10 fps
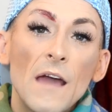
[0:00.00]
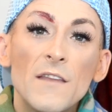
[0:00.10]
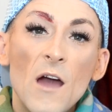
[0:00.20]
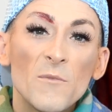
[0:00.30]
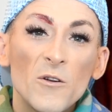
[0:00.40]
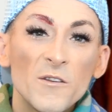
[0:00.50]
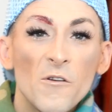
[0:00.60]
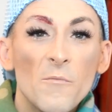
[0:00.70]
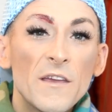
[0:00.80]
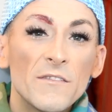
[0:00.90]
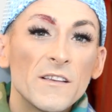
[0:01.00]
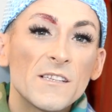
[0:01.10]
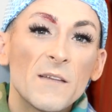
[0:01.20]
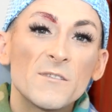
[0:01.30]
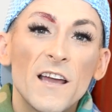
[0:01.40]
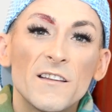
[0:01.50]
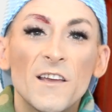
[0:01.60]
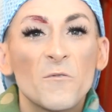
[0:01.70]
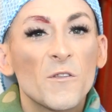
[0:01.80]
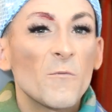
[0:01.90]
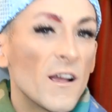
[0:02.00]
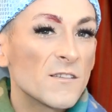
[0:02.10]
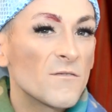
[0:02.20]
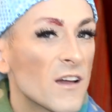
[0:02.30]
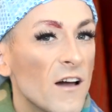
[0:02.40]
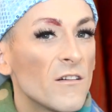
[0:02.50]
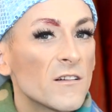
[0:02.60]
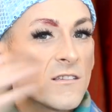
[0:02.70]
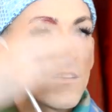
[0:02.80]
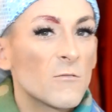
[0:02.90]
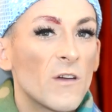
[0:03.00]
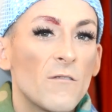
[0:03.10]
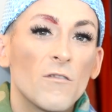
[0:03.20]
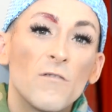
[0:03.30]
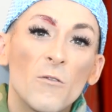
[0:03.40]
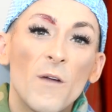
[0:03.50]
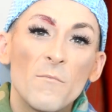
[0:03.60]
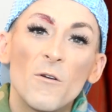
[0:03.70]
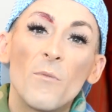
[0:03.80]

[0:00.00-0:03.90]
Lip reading: Now I'm going to repeat the same technique with the rest of the colors until we have a full rainbow